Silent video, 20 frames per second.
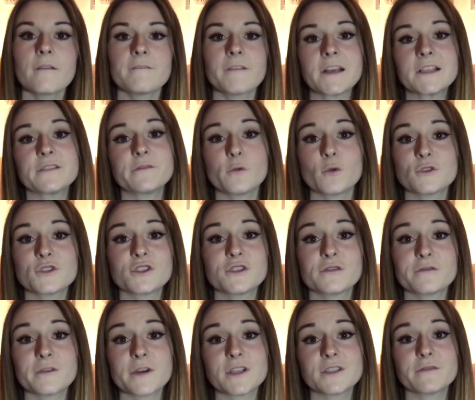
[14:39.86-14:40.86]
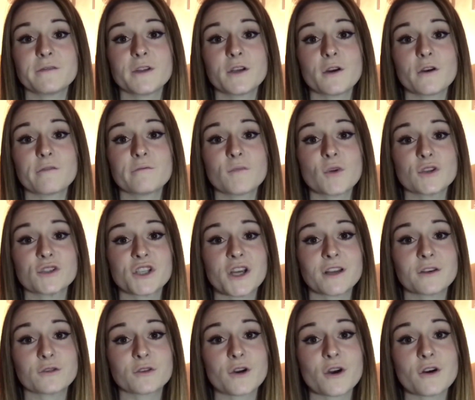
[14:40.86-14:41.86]
Thanks for watching the first video of my
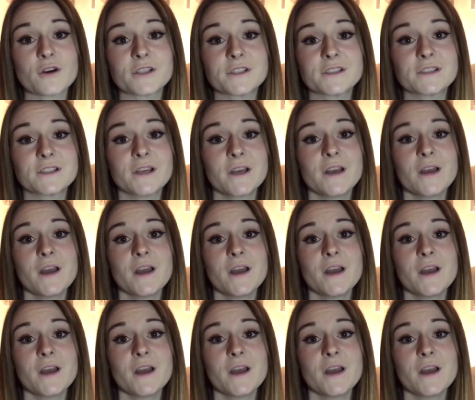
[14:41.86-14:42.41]
channel, guys.